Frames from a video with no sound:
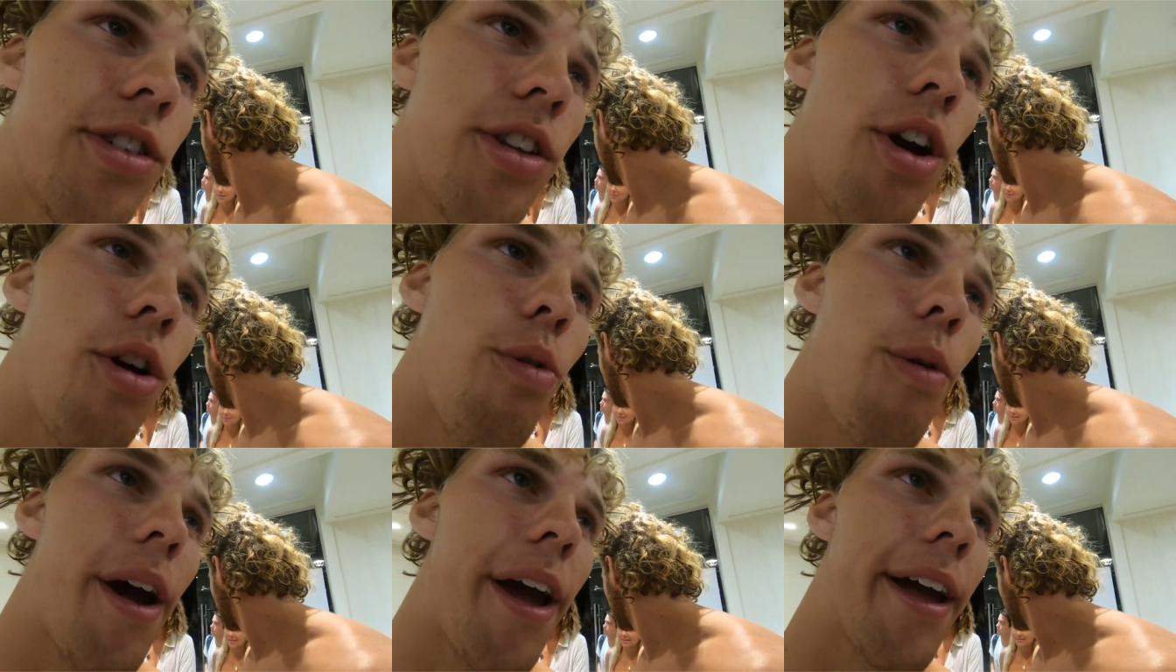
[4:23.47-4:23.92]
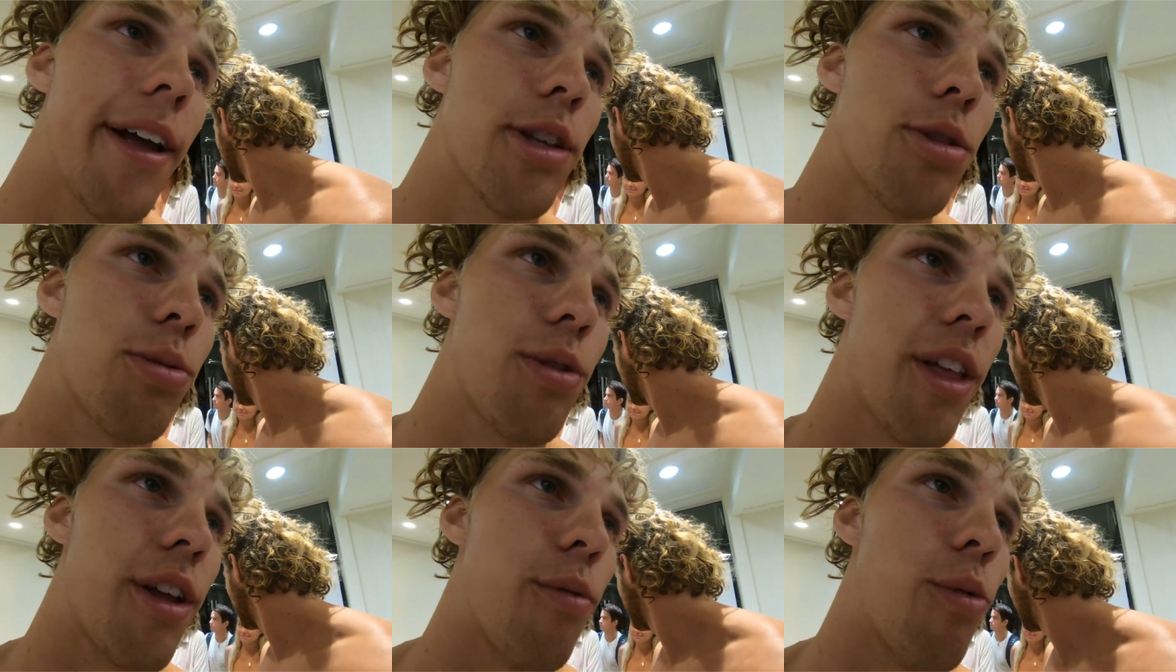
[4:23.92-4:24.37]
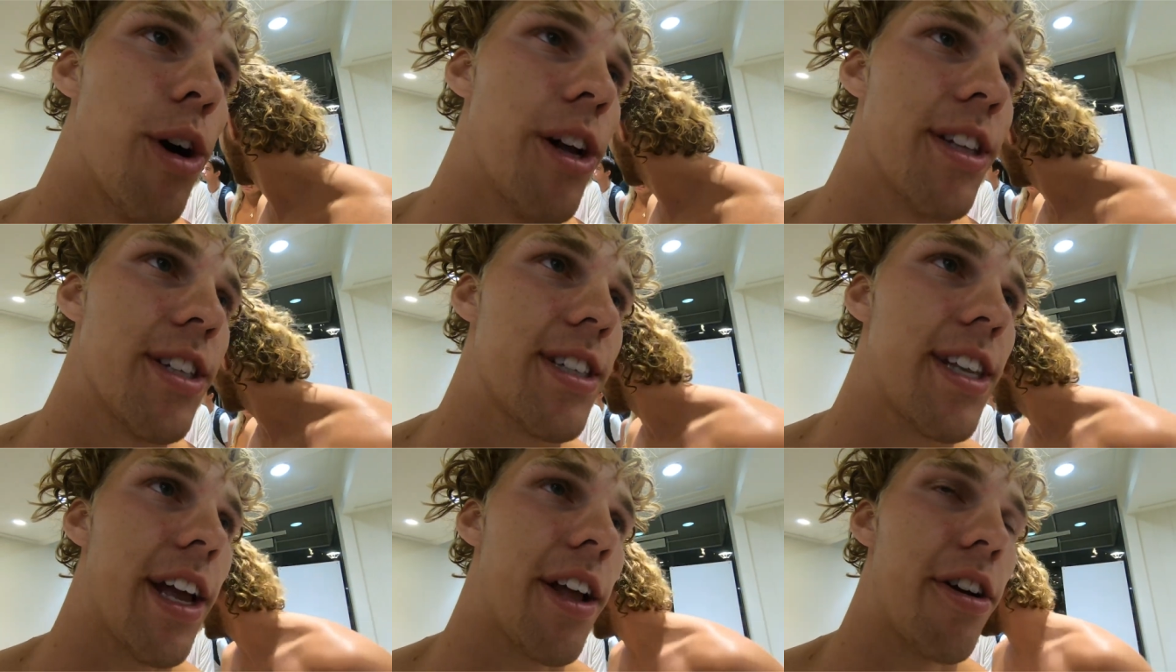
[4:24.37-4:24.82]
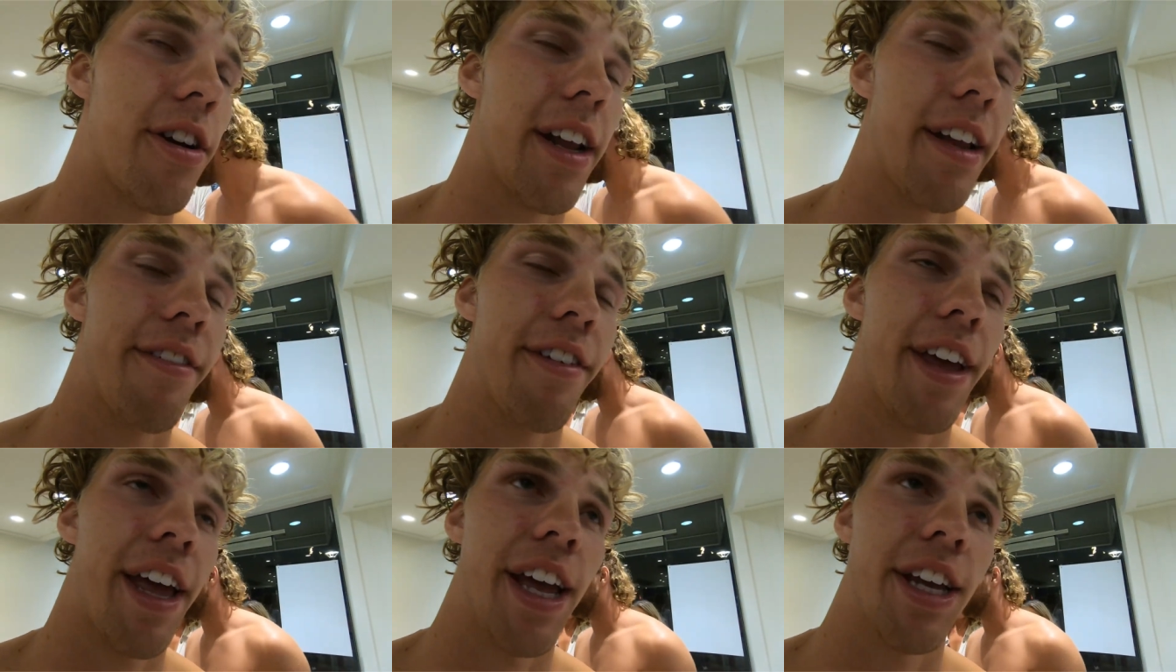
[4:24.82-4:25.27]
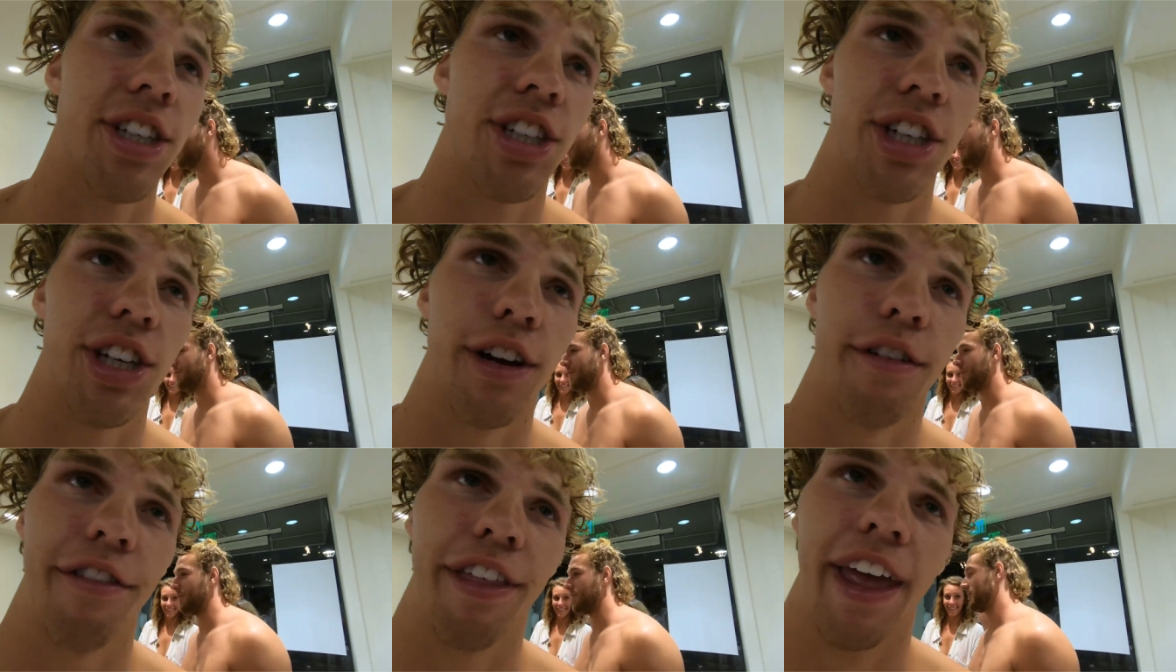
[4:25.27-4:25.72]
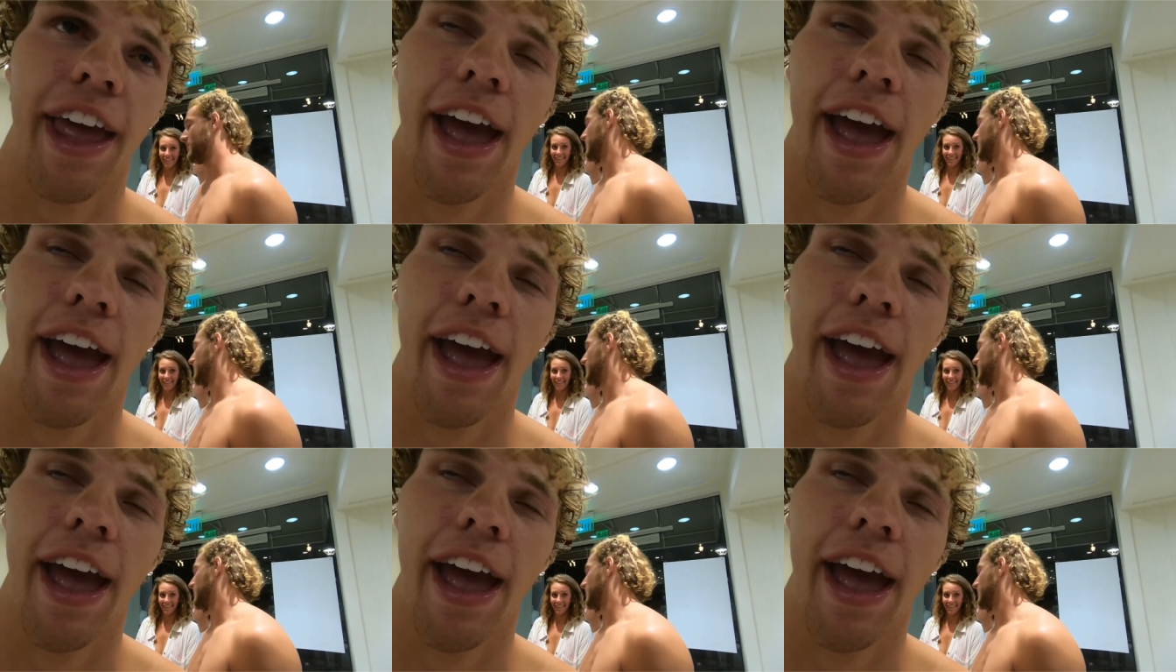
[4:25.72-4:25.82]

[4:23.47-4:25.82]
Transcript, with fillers: no way it's within one standard deviation of the